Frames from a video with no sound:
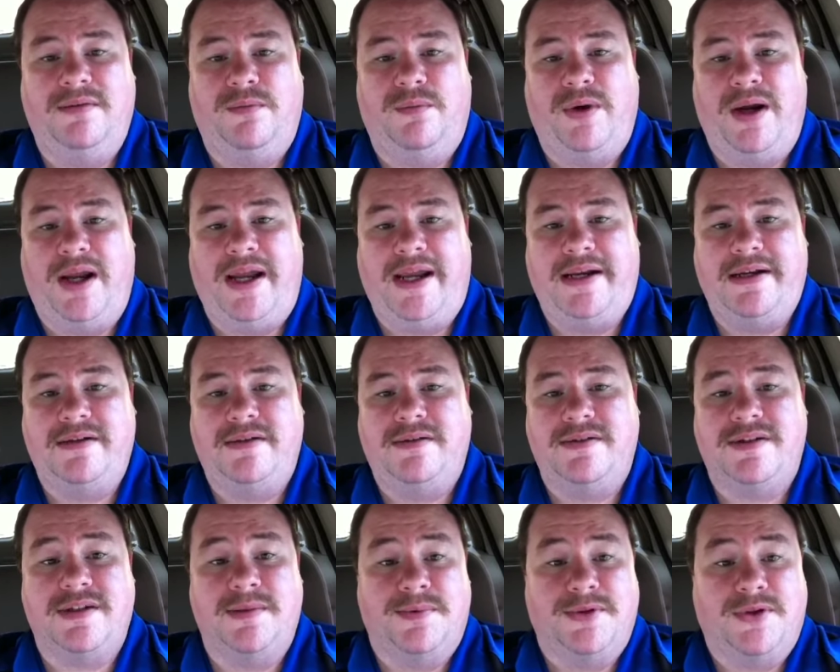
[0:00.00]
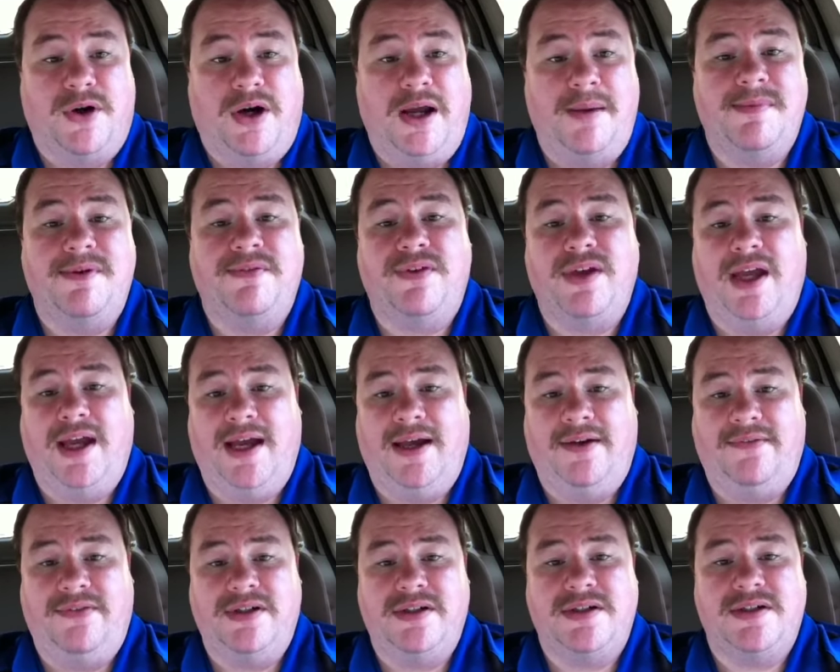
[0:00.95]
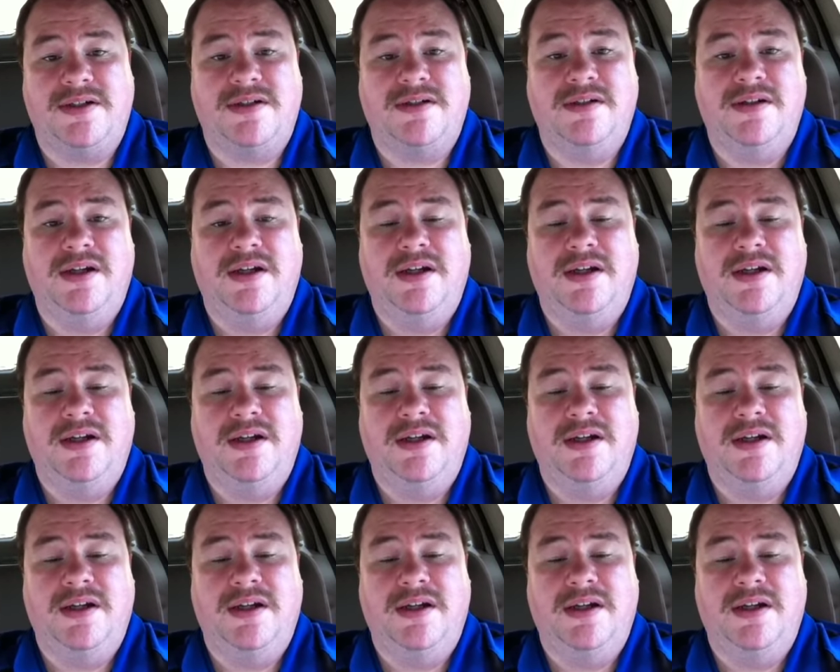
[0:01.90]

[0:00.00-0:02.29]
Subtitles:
rate, and subscribe if you haven't.